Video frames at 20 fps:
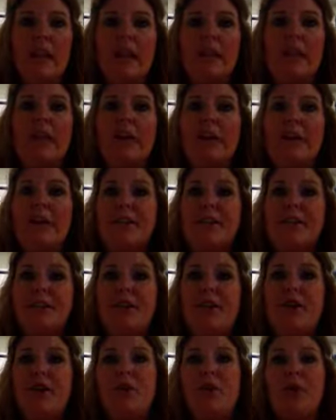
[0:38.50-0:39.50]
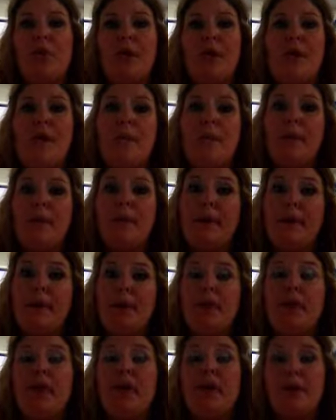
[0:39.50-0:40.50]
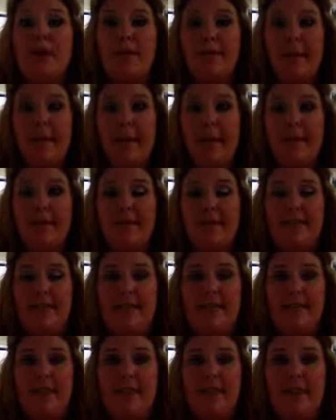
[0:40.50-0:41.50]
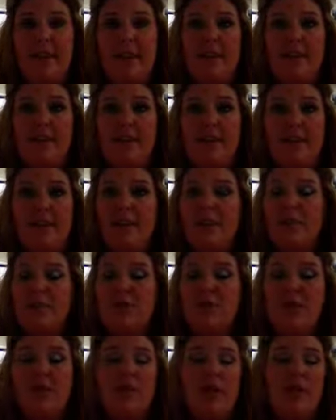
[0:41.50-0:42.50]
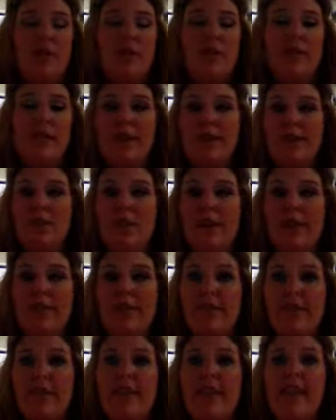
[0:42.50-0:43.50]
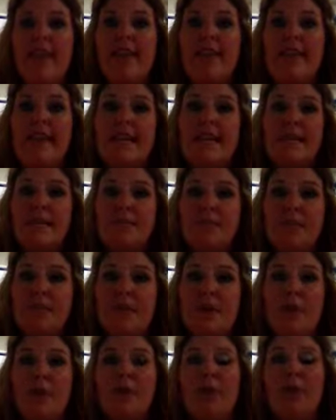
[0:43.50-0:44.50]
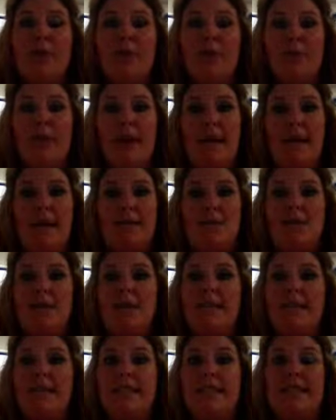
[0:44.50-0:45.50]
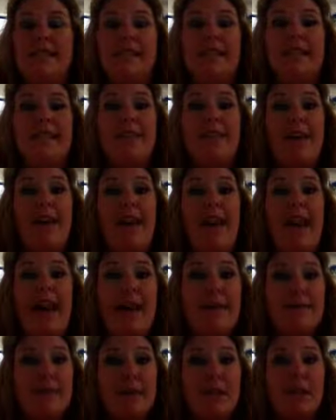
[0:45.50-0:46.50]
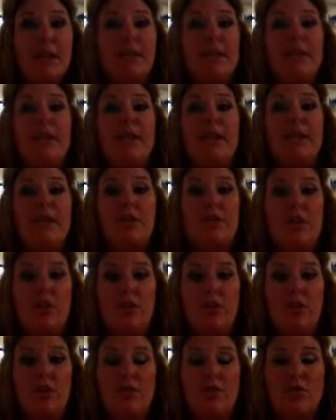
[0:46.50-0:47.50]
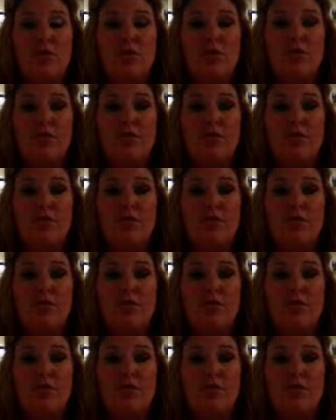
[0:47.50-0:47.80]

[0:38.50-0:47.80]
There is no pure command, okay? There's no country that we'll cover that is pure command, where the citizens have absolutely no control.